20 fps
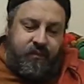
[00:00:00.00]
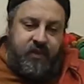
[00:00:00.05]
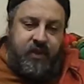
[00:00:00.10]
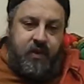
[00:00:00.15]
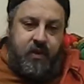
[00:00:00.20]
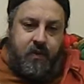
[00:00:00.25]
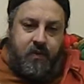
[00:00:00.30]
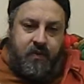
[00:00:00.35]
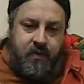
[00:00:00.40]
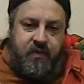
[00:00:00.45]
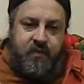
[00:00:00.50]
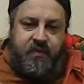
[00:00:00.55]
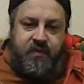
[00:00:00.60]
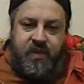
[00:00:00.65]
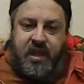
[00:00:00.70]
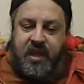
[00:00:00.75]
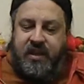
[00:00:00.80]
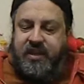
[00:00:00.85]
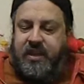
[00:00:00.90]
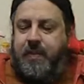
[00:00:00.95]
you know,
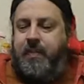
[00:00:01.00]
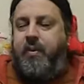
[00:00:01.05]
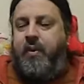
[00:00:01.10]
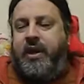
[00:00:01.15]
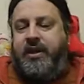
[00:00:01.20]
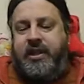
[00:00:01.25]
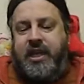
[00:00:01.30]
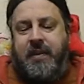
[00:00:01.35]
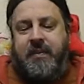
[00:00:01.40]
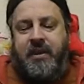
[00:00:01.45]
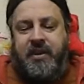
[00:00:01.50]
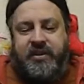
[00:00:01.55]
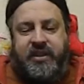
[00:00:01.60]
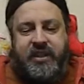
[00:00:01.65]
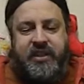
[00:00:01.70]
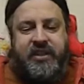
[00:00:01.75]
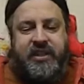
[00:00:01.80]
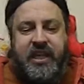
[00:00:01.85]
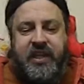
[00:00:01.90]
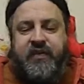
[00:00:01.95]
at some point in time, you'll
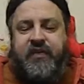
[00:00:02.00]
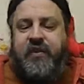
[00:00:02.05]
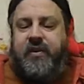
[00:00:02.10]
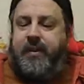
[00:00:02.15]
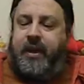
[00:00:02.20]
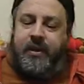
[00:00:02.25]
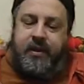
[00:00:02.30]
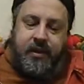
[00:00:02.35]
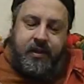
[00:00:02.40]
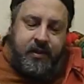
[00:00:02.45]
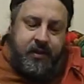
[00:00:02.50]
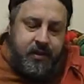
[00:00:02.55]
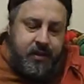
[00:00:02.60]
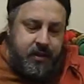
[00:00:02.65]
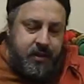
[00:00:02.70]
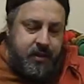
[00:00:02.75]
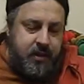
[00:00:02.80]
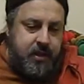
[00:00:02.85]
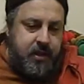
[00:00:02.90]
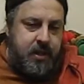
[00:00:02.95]
succeed from it.
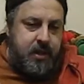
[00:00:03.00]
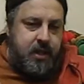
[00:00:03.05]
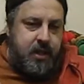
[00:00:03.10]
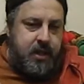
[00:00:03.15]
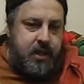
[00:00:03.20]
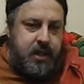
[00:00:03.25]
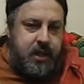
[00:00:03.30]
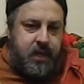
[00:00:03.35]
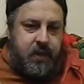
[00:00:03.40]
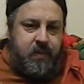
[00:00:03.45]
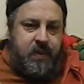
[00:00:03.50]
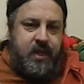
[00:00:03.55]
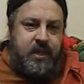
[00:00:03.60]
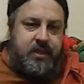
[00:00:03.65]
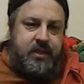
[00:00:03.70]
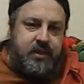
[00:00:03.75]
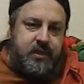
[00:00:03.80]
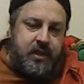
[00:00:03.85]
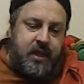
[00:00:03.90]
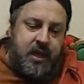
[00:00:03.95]

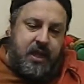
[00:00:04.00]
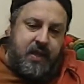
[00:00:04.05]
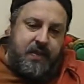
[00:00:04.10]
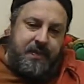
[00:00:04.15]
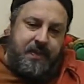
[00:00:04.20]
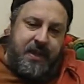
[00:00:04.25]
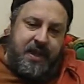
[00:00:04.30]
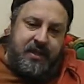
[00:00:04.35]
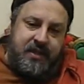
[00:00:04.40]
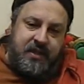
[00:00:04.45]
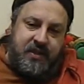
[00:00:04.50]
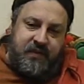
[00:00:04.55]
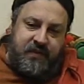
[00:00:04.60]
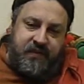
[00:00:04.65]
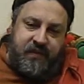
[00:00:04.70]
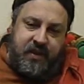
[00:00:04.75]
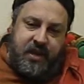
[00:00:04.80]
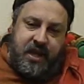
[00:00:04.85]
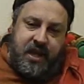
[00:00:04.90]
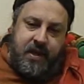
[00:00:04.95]
Anyways, uh, that's it
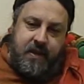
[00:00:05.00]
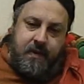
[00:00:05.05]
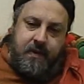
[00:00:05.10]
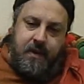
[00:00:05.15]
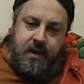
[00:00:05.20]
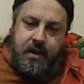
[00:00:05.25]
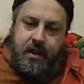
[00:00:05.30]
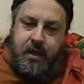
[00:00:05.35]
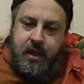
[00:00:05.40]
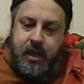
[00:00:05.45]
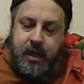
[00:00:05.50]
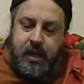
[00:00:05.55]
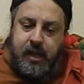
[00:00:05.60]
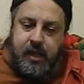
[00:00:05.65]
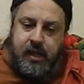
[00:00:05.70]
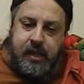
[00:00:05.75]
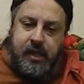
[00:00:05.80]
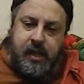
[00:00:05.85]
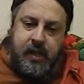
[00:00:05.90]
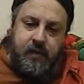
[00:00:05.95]
for now.
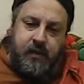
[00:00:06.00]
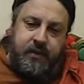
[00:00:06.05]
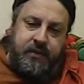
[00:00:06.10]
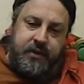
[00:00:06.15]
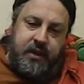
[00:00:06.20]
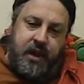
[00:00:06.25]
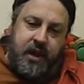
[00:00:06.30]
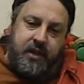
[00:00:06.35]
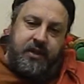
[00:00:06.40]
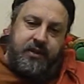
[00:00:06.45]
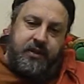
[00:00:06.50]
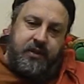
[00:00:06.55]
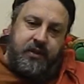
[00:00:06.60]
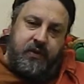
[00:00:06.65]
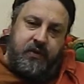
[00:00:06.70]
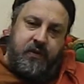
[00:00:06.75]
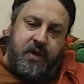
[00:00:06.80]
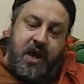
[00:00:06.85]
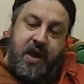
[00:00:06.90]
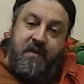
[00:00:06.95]
Uh, I will talk to
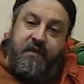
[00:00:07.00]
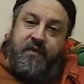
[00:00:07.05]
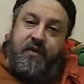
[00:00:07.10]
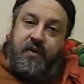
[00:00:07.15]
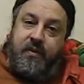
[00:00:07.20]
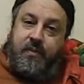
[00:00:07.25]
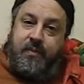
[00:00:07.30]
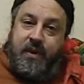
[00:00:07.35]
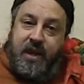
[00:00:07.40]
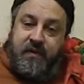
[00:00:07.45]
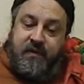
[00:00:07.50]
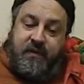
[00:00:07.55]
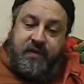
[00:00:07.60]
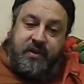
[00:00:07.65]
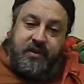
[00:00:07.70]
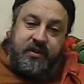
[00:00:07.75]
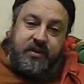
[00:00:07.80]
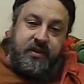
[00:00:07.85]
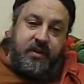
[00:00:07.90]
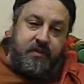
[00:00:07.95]
you after
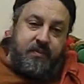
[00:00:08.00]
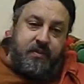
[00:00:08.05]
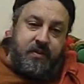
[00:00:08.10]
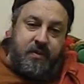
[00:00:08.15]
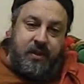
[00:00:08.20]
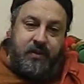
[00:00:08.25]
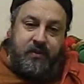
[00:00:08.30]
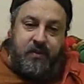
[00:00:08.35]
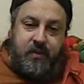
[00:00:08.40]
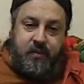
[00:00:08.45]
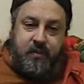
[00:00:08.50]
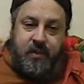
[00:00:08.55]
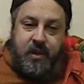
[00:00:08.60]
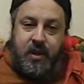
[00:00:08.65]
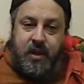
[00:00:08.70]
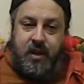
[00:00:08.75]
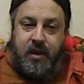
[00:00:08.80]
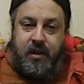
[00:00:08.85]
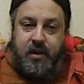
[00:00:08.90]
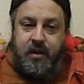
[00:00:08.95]
breakfast. I'll probably do a...
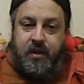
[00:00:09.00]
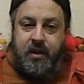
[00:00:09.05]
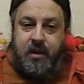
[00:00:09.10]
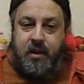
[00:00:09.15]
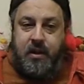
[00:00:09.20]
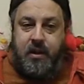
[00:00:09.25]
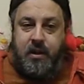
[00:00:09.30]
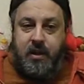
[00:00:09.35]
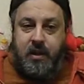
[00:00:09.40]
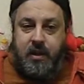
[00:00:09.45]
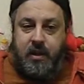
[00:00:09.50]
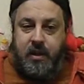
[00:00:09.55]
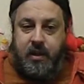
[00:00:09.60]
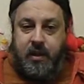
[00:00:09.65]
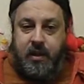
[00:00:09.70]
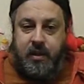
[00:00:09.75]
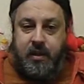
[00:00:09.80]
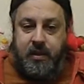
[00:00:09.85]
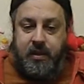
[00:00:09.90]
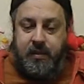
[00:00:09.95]
Uh,
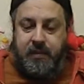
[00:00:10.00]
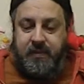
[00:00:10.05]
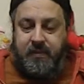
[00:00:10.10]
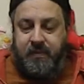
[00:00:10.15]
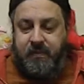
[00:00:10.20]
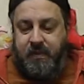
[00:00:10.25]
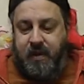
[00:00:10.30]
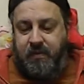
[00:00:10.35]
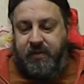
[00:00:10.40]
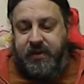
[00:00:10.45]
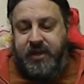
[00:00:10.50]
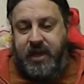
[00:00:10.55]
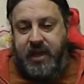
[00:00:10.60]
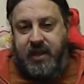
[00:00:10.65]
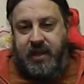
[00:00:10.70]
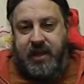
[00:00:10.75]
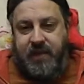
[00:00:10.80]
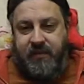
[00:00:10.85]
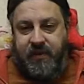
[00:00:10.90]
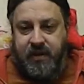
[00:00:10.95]
Uh, around ten,
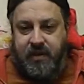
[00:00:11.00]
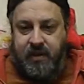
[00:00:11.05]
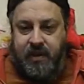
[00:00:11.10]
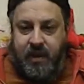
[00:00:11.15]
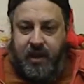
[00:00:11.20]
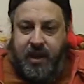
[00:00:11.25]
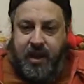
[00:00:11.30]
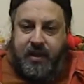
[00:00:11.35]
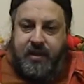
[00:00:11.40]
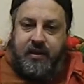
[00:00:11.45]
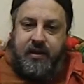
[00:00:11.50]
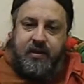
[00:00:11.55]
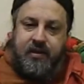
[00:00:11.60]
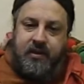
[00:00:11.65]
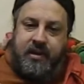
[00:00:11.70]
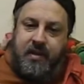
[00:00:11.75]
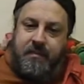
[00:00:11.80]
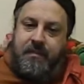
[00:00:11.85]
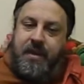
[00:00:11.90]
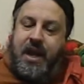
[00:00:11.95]
eleven o'clock, I'll
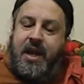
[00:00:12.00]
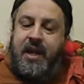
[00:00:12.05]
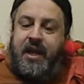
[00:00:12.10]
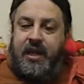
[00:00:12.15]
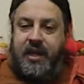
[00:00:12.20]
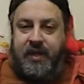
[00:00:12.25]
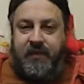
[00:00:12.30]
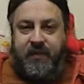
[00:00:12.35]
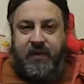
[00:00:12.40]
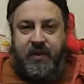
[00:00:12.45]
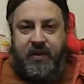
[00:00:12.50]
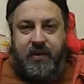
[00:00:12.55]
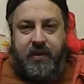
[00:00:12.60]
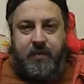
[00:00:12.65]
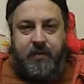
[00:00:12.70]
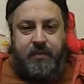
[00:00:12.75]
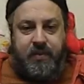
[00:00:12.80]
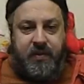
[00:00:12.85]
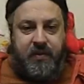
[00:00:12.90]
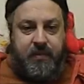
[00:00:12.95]
come back and give you a
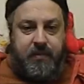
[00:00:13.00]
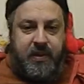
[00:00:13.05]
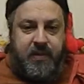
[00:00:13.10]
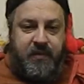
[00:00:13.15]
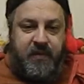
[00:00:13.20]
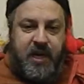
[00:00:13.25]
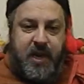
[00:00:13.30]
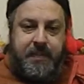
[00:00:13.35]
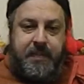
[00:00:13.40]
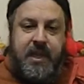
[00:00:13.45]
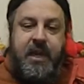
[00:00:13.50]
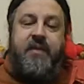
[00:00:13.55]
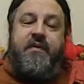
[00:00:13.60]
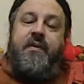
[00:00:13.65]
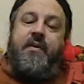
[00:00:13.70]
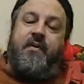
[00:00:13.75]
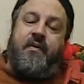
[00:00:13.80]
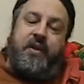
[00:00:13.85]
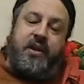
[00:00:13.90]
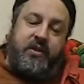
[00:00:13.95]
bit, bit of an update
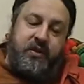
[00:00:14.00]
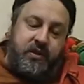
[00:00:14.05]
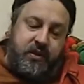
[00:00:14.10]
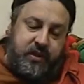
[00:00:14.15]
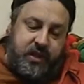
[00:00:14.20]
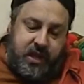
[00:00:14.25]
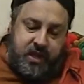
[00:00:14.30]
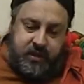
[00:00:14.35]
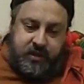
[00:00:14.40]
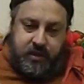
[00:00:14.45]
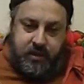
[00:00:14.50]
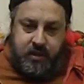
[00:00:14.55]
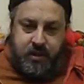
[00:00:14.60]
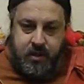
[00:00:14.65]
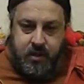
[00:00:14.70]
from the research desk